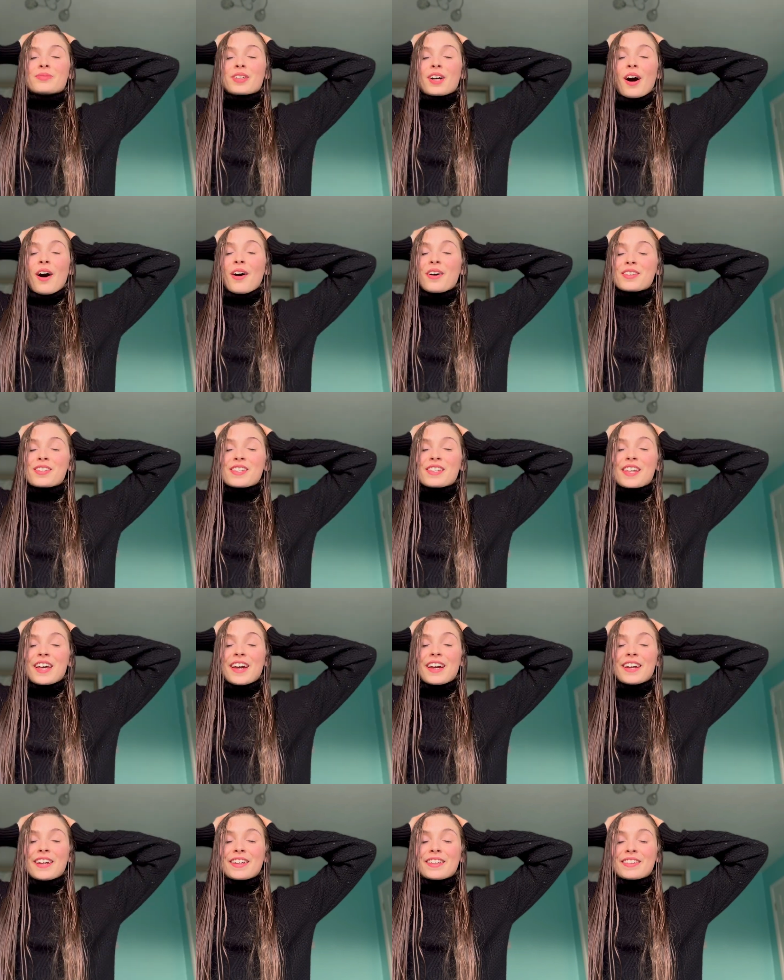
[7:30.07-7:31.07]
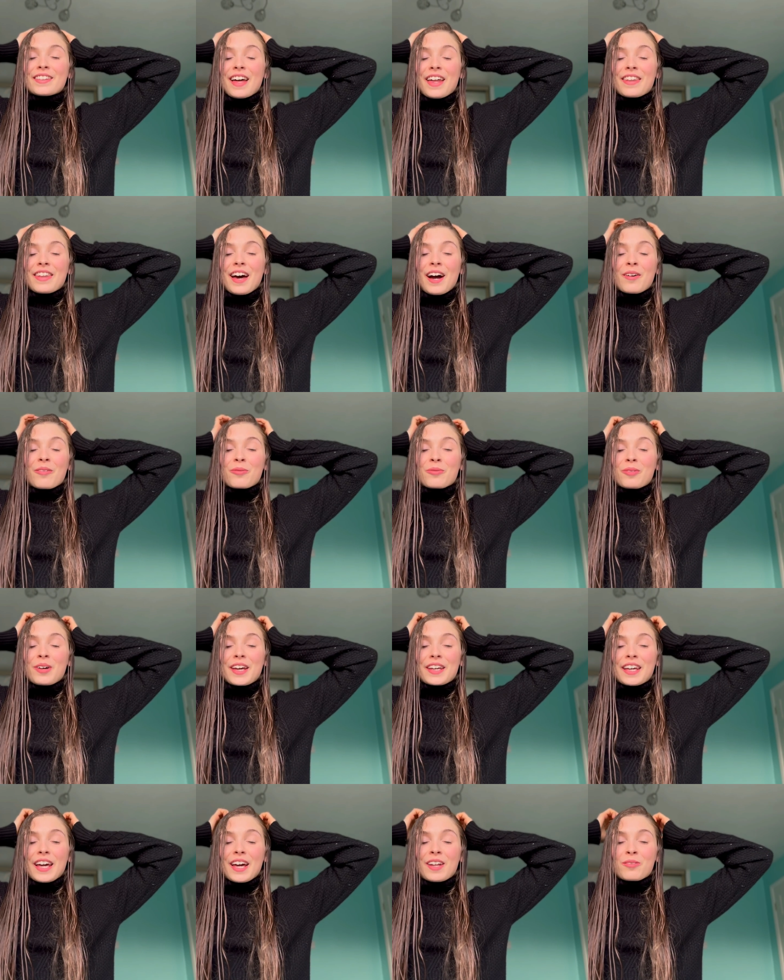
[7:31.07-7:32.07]
Can't say that that,
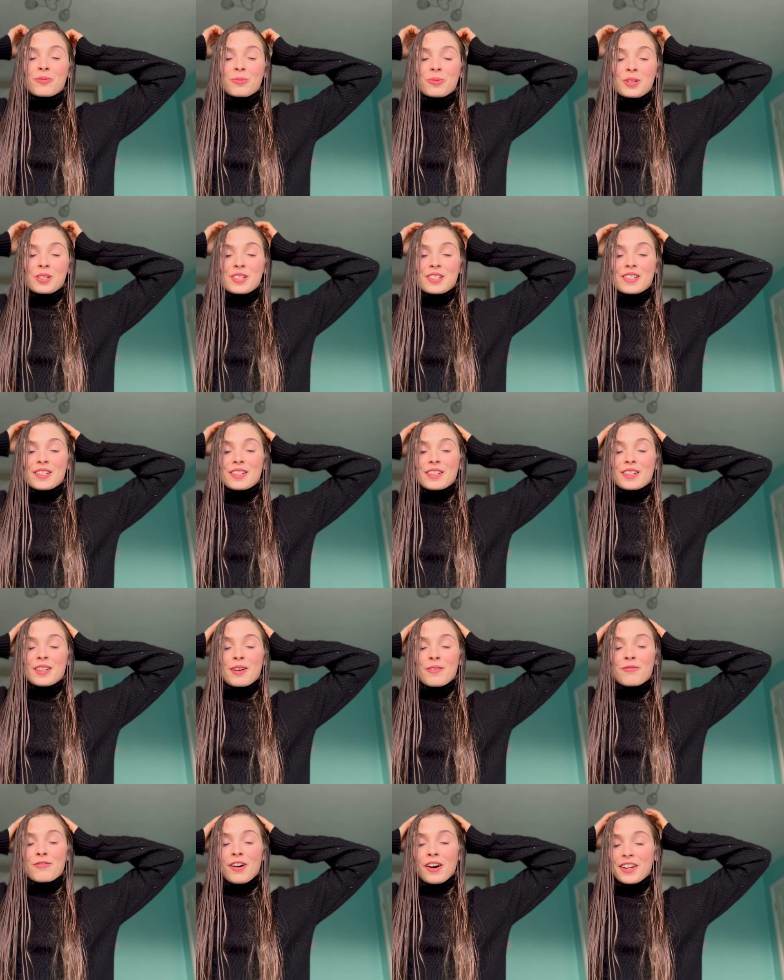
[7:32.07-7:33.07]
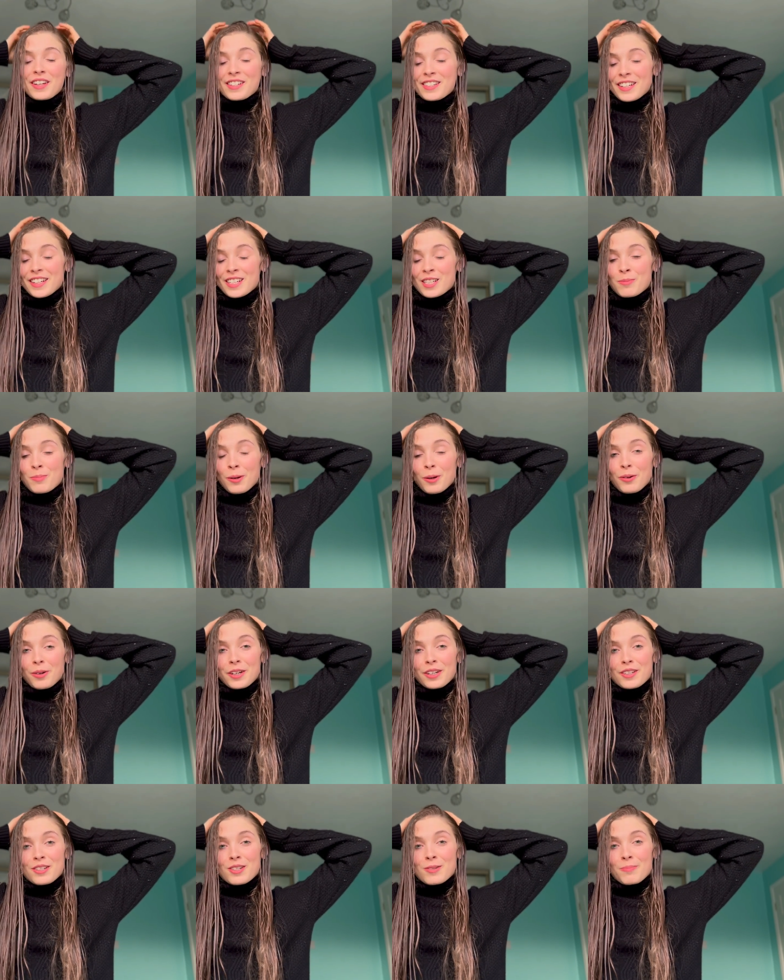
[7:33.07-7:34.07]
again, was the funnest
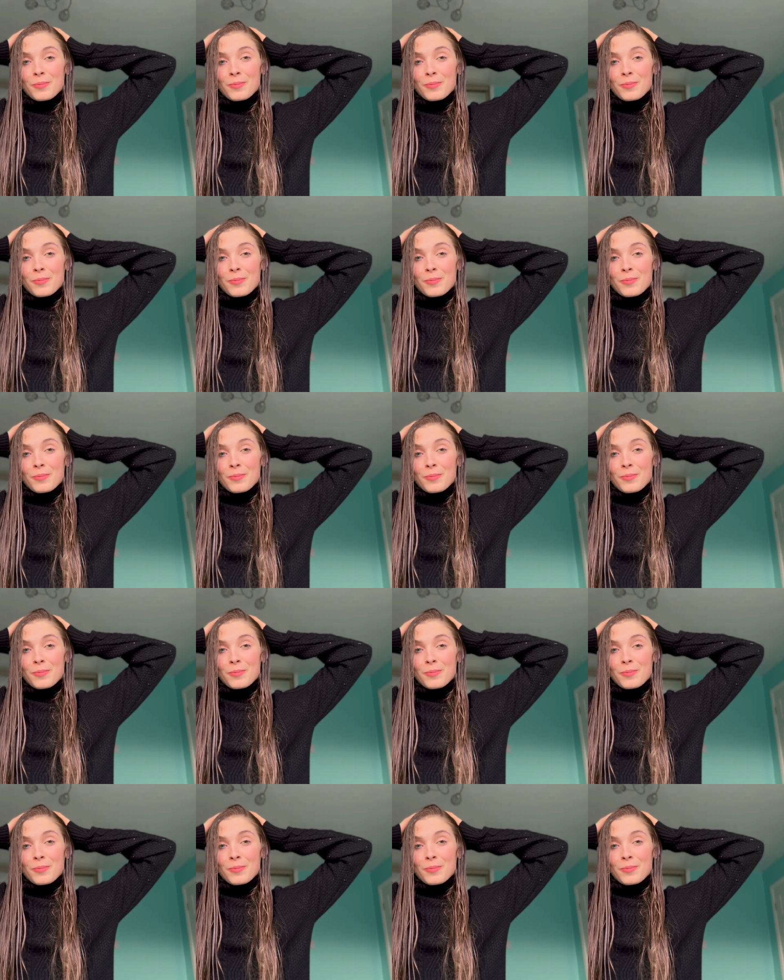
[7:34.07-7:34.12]
experience,